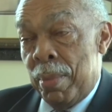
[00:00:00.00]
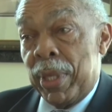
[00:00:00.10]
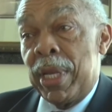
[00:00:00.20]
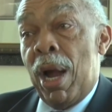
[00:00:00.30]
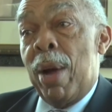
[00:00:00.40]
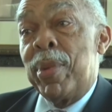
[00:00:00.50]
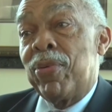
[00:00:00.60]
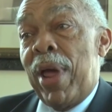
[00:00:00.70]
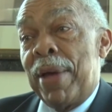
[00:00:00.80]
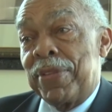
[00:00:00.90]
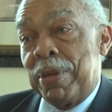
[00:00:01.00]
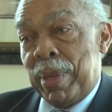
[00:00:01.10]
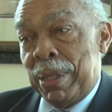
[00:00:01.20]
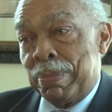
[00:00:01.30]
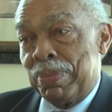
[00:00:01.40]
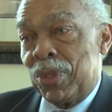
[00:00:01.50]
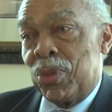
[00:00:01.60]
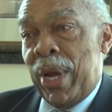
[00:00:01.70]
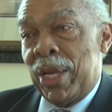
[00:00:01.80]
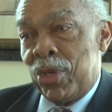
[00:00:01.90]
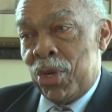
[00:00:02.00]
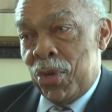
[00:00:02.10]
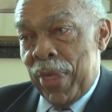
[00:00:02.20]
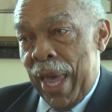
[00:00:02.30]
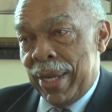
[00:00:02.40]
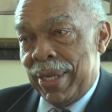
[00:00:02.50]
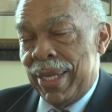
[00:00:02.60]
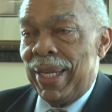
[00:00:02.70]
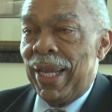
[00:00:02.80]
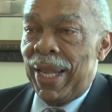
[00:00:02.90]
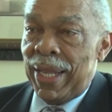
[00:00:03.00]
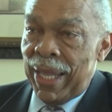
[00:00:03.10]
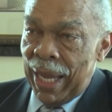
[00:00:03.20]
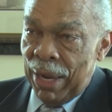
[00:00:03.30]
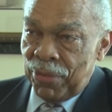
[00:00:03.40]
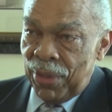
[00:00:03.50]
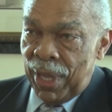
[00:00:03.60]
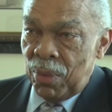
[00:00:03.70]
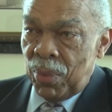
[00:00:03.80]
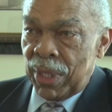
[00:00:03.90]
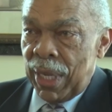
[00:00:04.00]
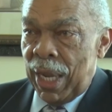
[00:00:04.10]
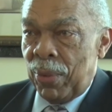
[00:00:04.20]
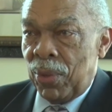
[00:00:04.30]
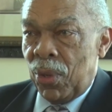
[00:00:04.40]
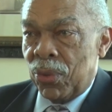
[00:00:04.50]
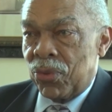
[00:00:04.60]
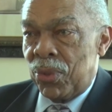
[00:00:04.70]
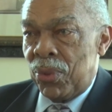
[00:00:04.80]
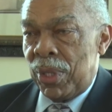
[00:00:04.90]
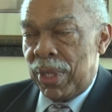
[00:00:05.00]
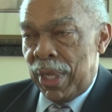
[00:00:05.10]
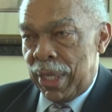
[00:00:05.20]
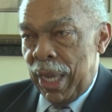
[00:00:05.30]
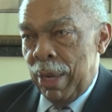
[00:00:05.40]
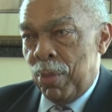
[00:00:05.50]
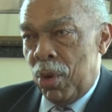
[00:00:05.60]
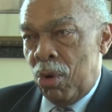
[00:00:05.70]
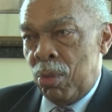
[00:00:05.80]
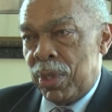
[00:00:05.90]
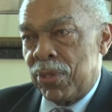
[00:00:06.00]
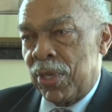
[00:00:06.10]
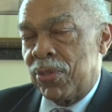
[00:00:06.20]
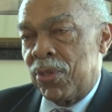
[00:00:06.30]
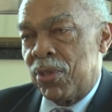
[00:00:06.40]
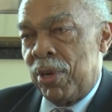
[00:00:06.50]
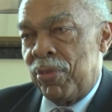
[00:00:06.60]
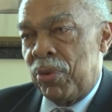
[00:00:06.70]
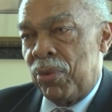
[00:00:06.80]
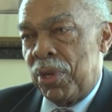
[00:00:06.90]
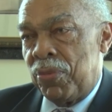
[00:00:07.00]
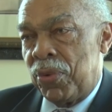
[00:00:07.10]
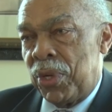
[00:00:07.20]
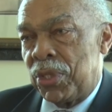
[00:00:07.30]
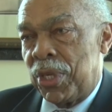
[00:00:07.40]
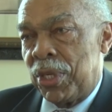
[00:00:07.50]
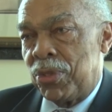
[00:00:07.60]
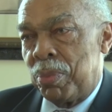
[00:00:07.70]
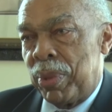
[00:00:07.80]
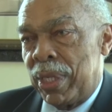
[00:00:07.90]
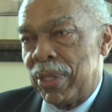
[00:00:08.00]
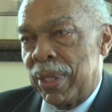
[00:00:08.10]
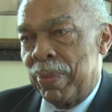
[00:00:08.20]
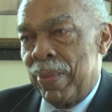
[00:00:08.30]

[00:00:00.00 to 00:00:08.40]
But the Army drafted me, so I had to do that. And then after that, went to Howard Law School and then came home in '67 to run the Voter Education Project.